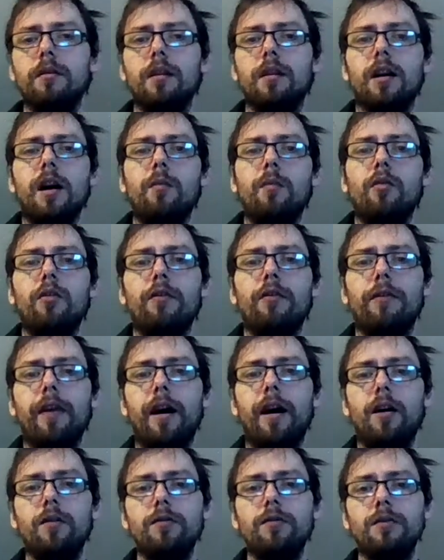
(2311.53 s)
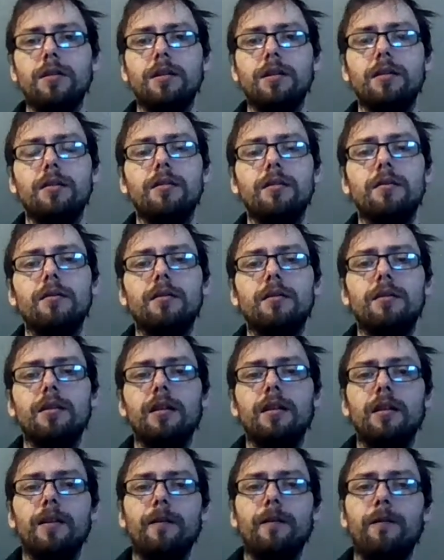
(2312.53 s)
couple of those
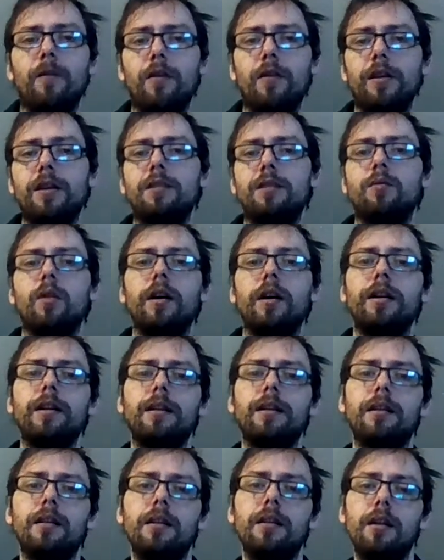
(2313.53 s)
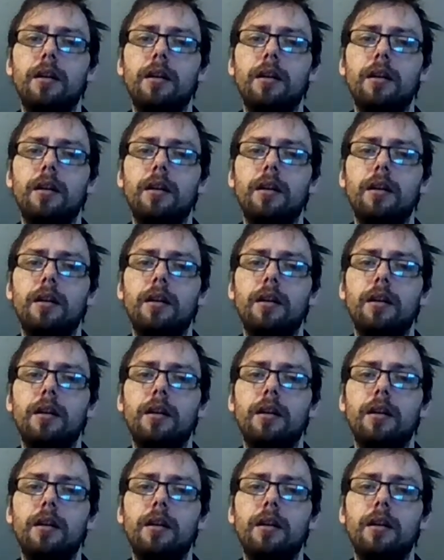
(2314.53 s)
for this week.